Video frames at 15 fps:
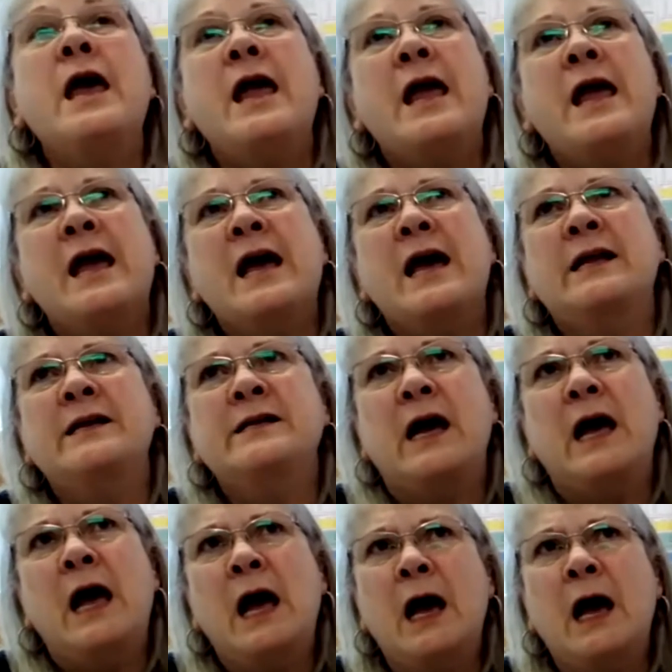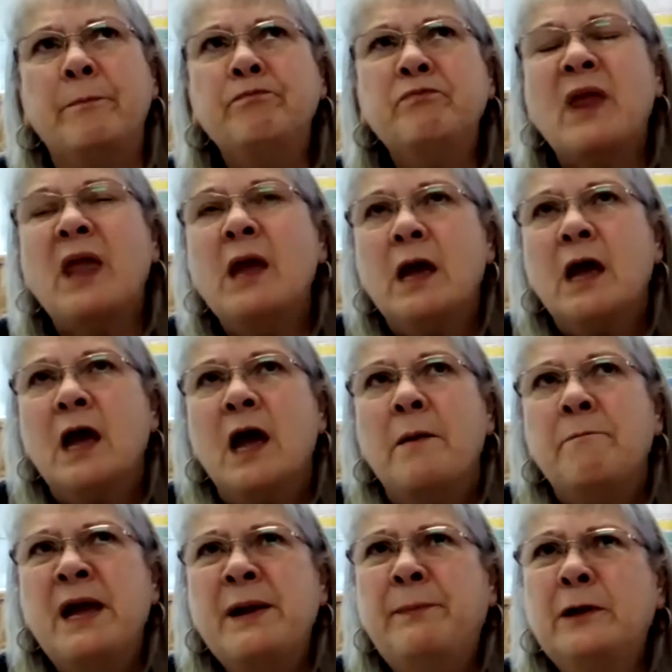And
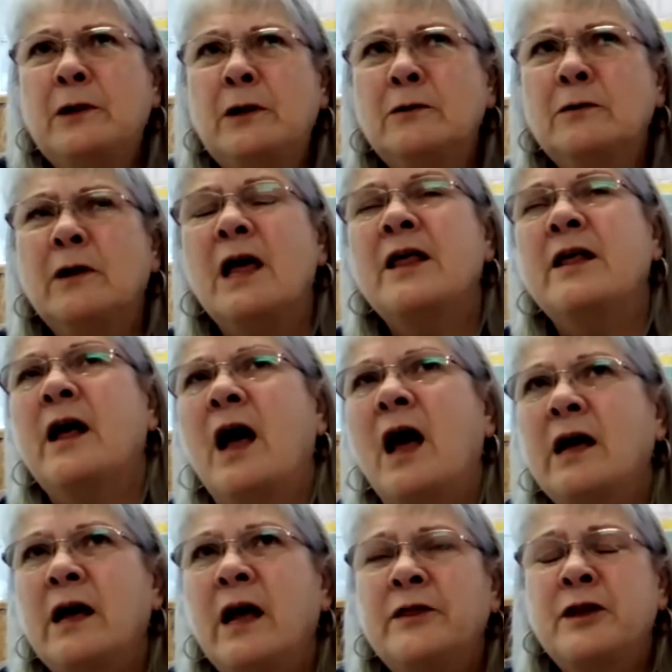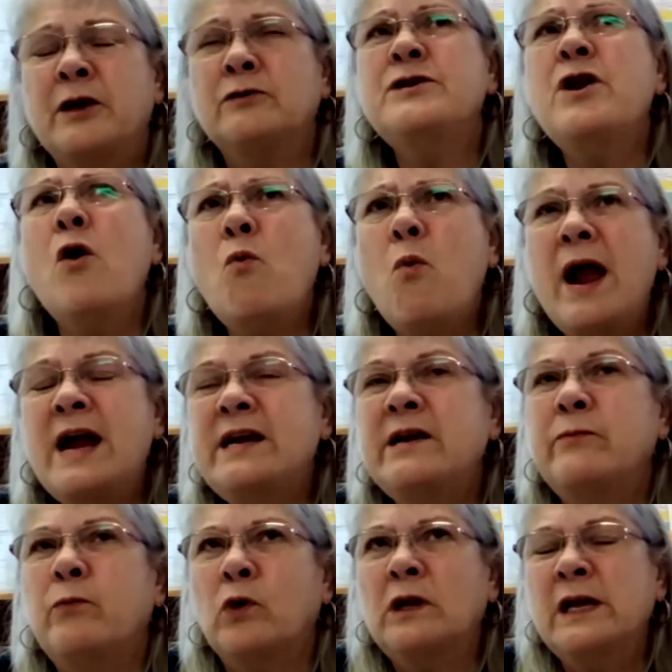people, there's no way to
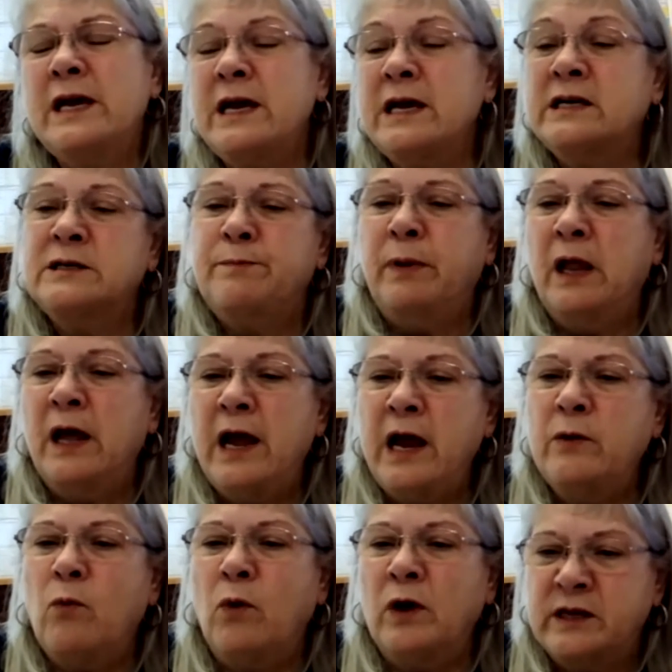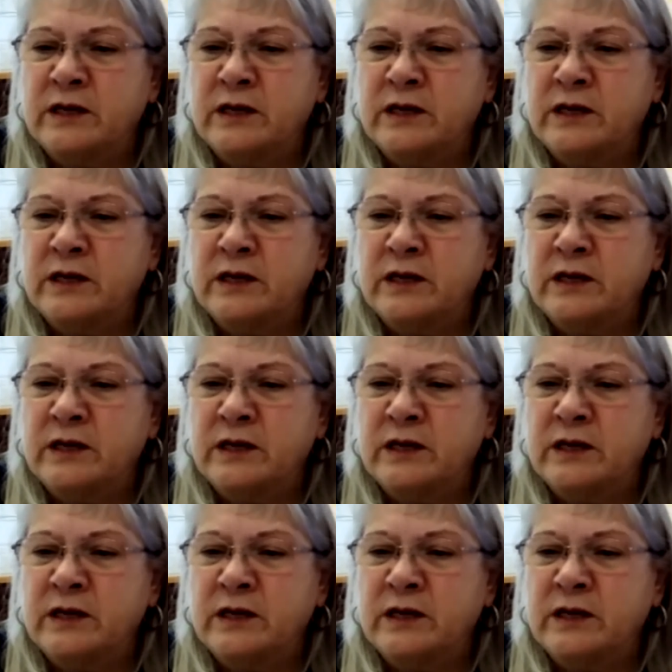really explain what